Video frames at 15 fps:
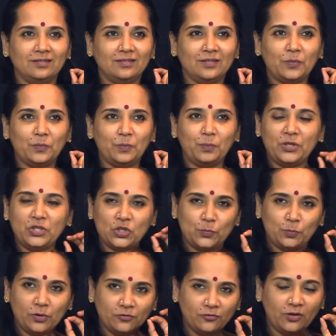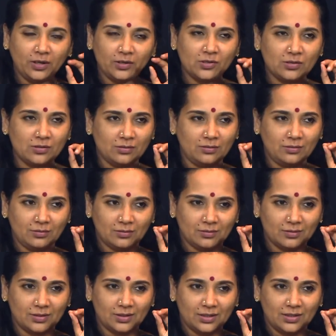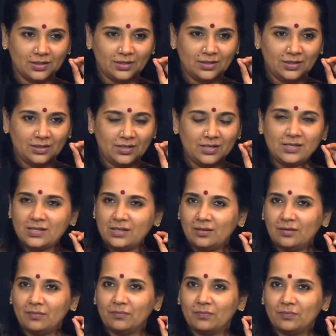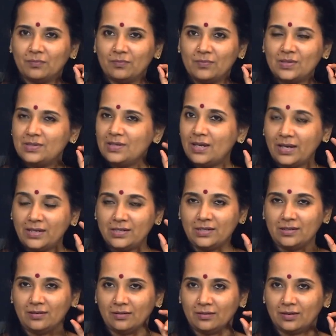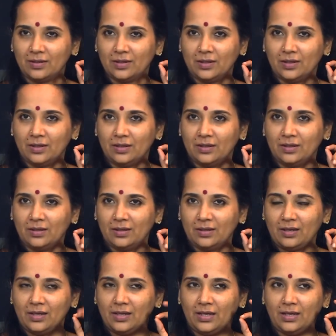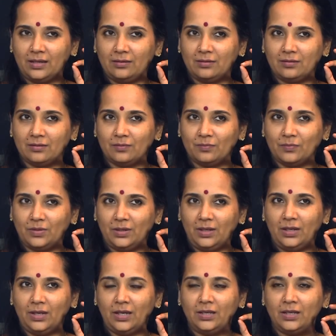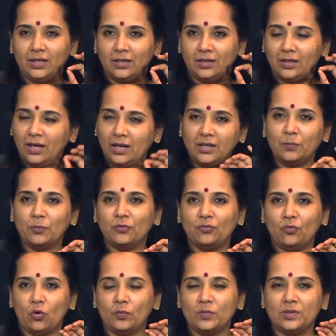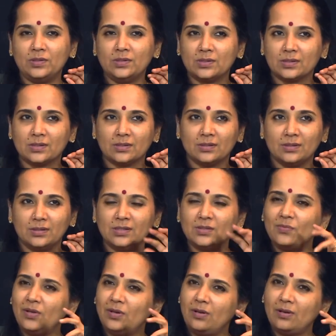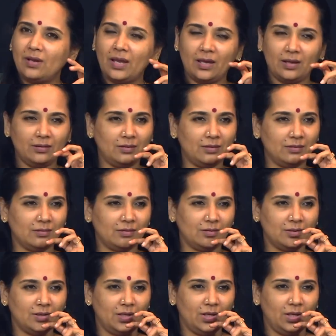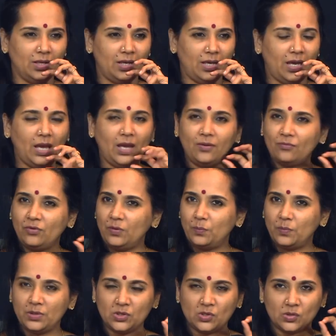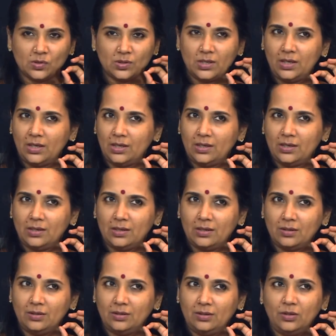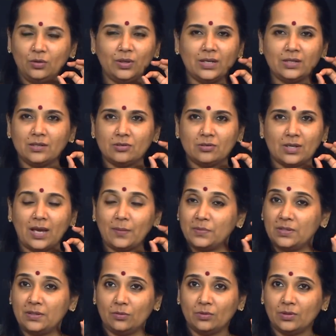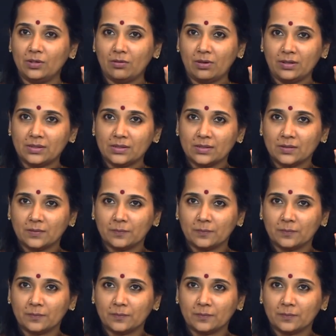The pitch perfection is an ideal, and in any performance it's very rare that every pitch you get it absolutely right.